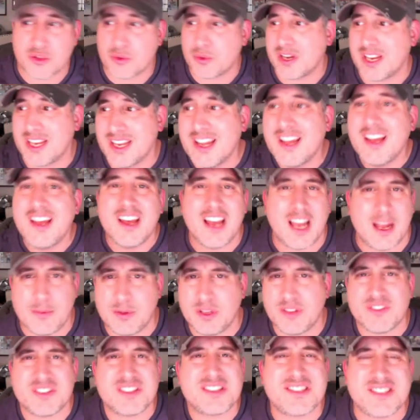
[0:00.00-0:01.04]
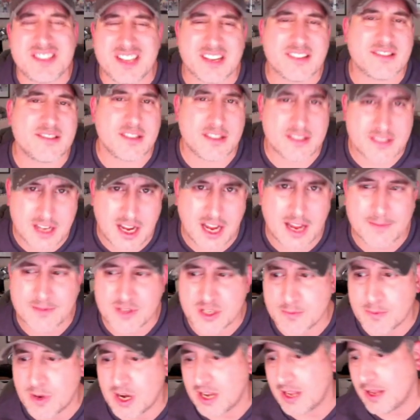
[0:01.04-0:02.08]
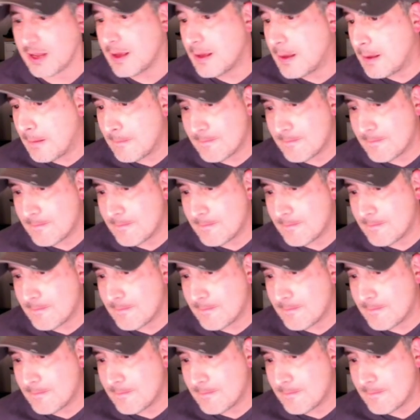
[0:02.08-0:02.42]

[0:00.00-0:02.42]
Three, I believe it's six times your money.